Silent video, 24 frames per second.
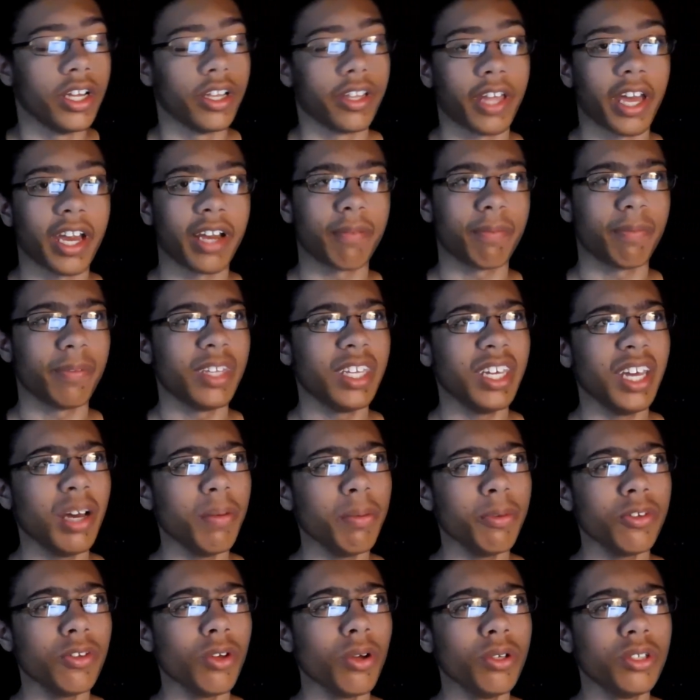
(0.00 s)
Like, the
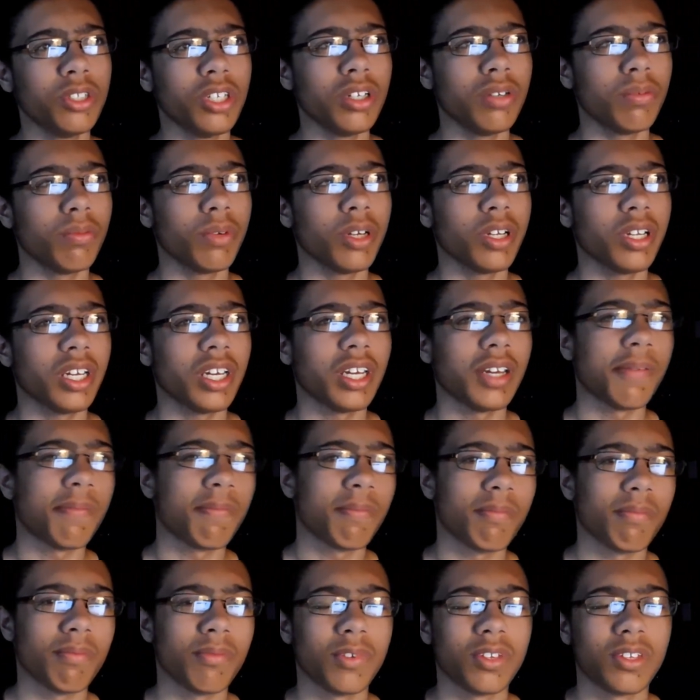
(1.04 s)
episode didn't really
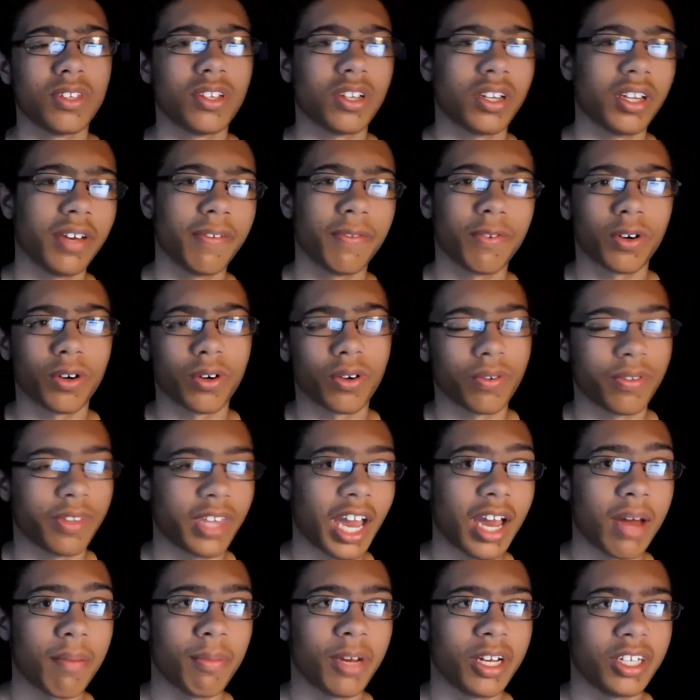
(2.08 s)
deliver
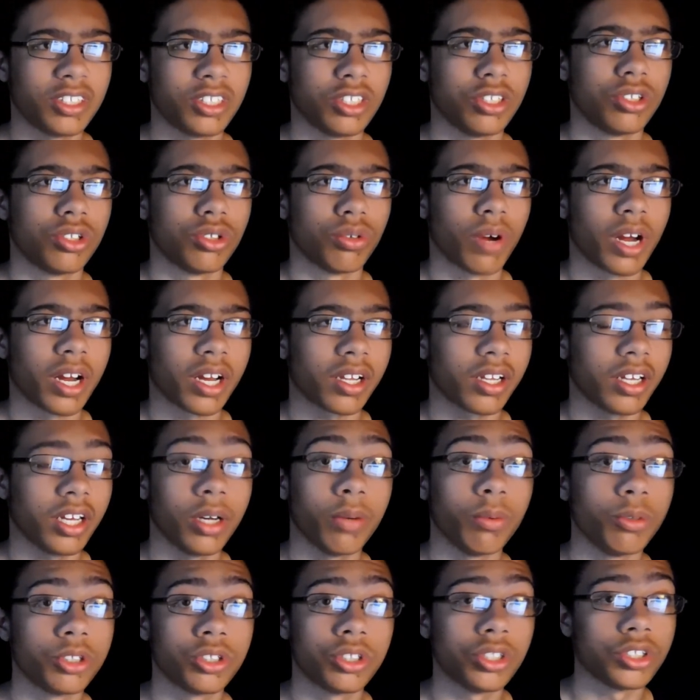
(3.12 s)
that message directly. It
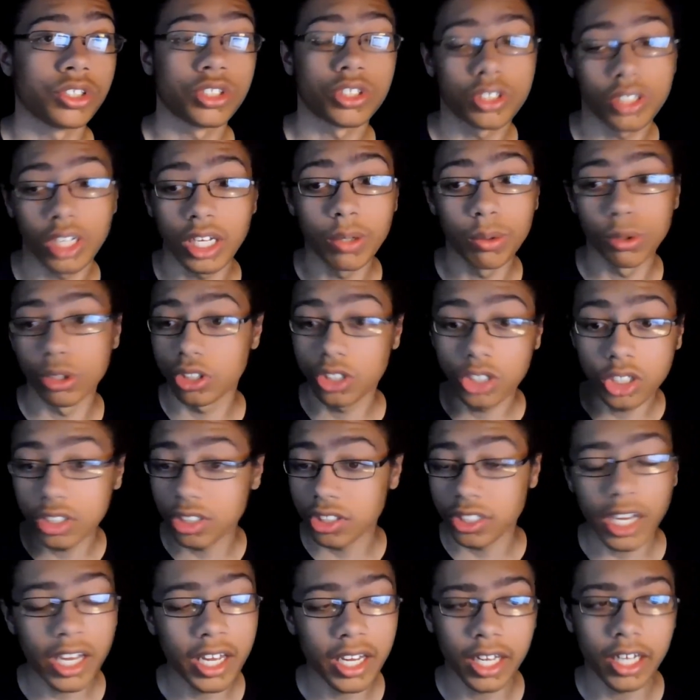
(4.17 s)
was just, it was just
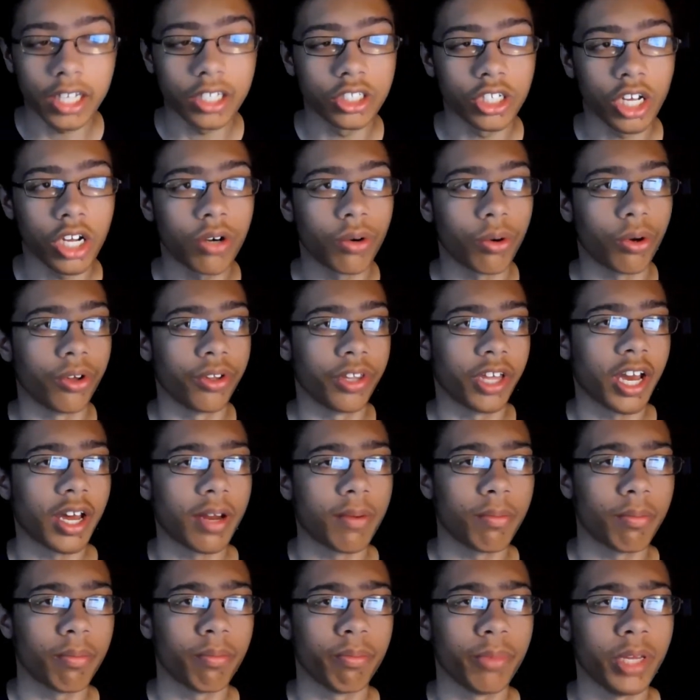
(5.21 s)
saying in general
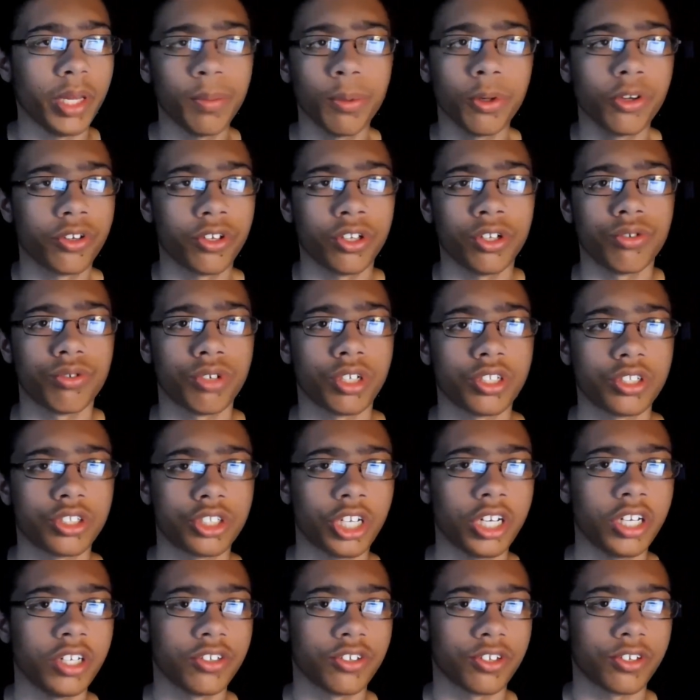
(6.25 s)
that people's interests
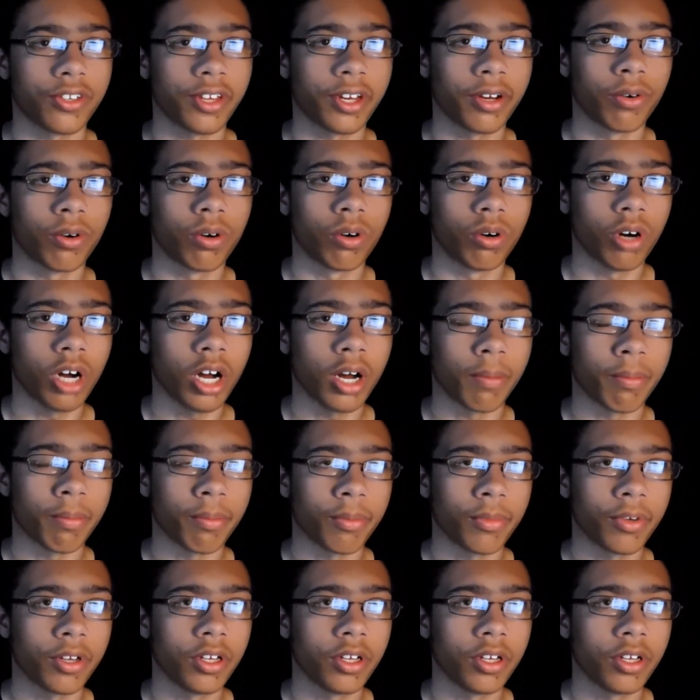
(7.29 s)
change as they grow up.